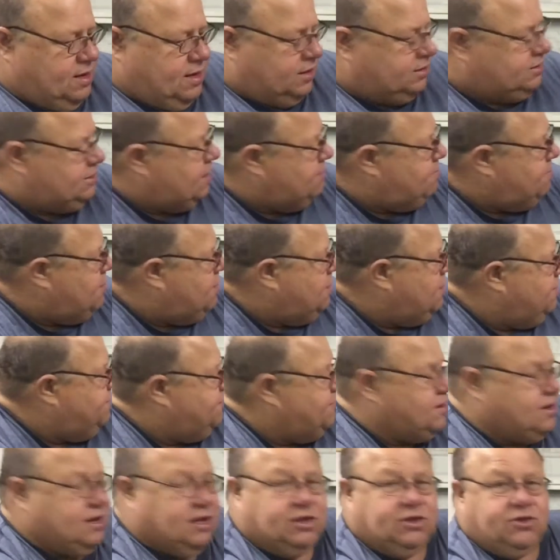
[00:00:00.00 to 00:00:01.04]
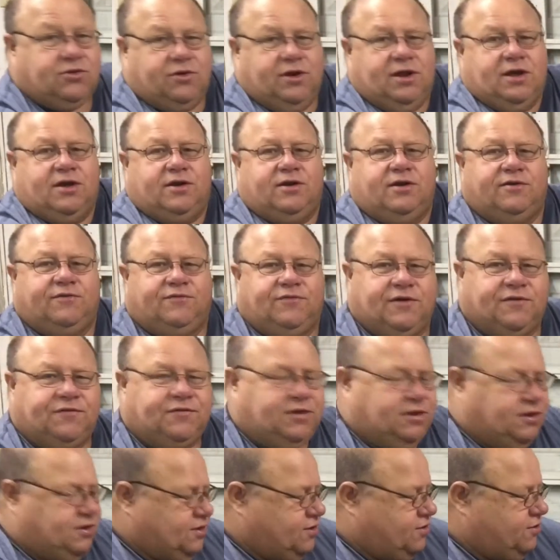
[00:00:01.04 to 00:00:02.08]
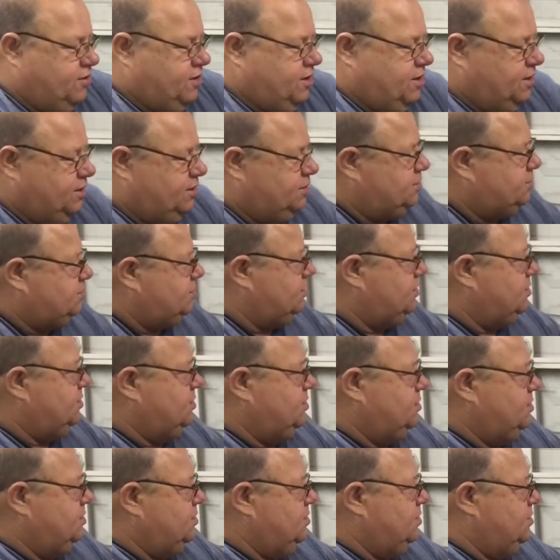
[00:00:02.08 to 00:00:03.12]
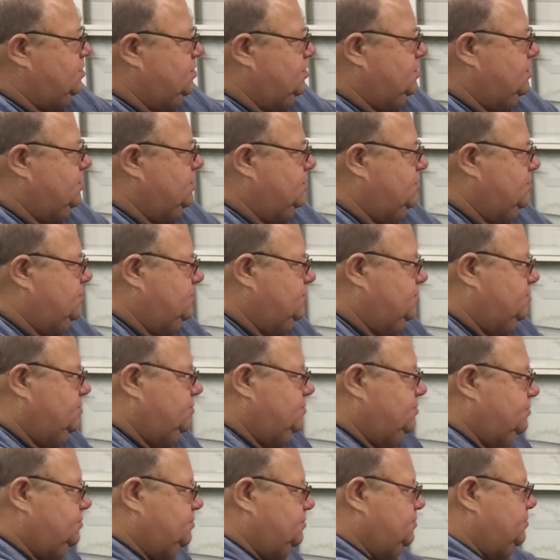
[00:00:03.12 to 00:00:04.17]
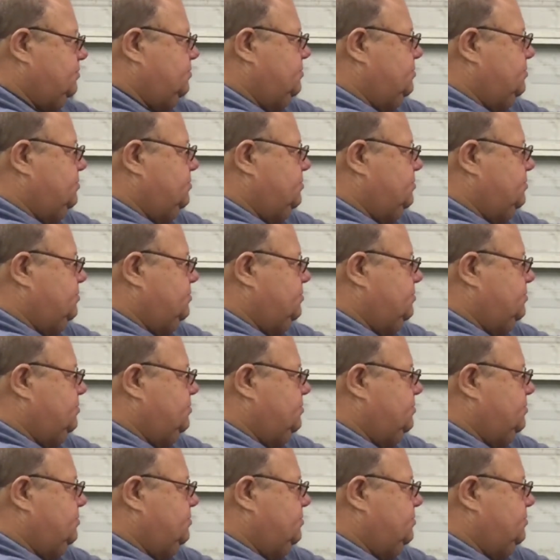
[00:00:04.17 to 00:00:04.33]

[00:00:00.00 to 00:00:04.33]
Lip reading: I set my oven at 350 degrees. And